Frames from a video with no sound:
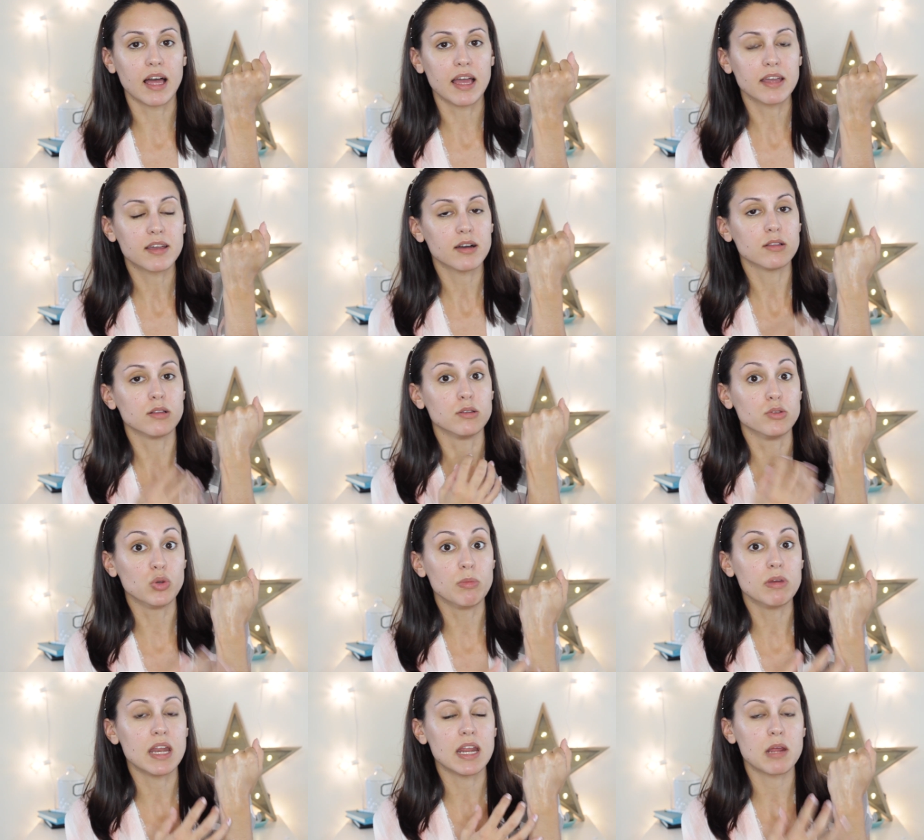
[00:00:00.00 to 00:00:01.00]
like
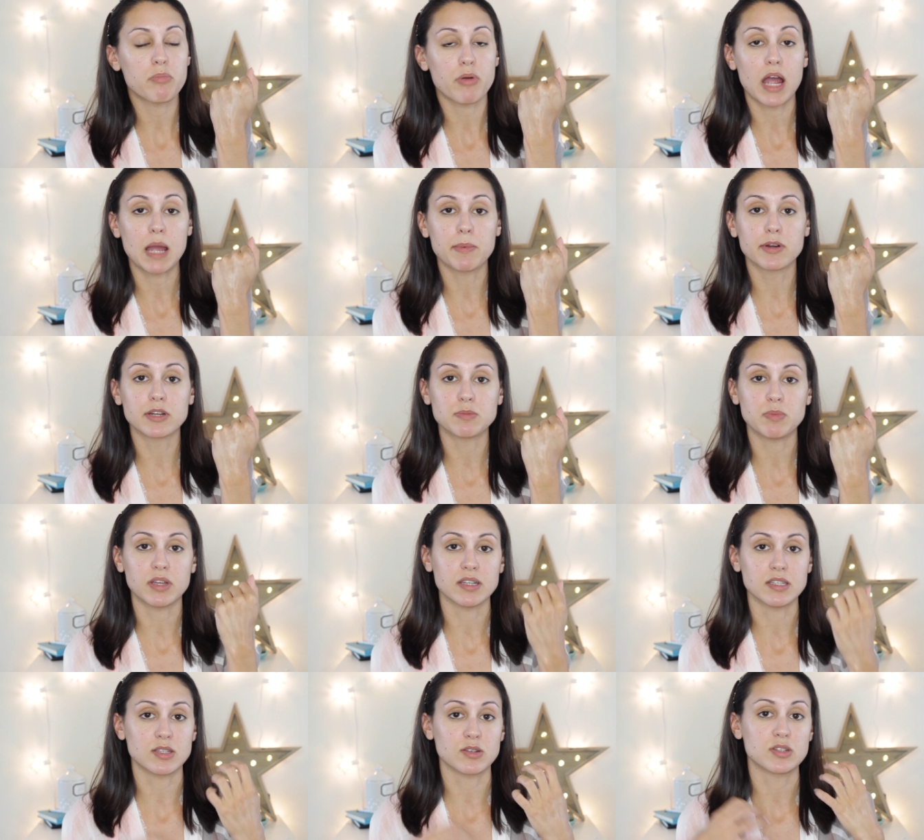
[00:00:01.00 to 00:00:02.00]
illuminating primers
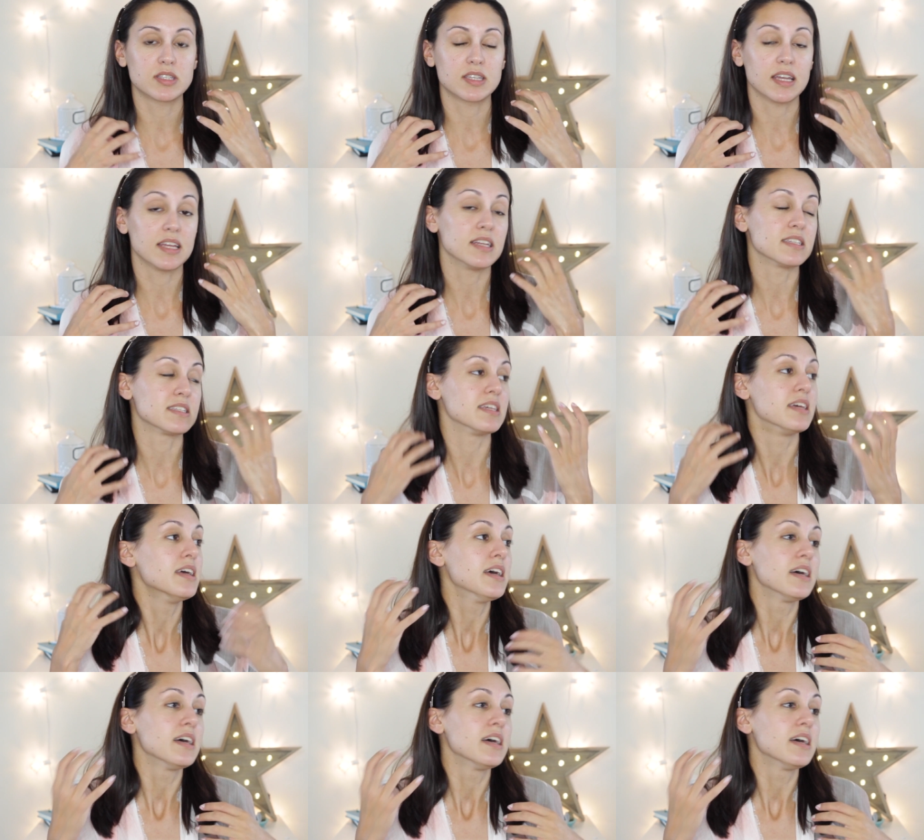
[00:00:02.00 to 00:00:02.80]
because their skin is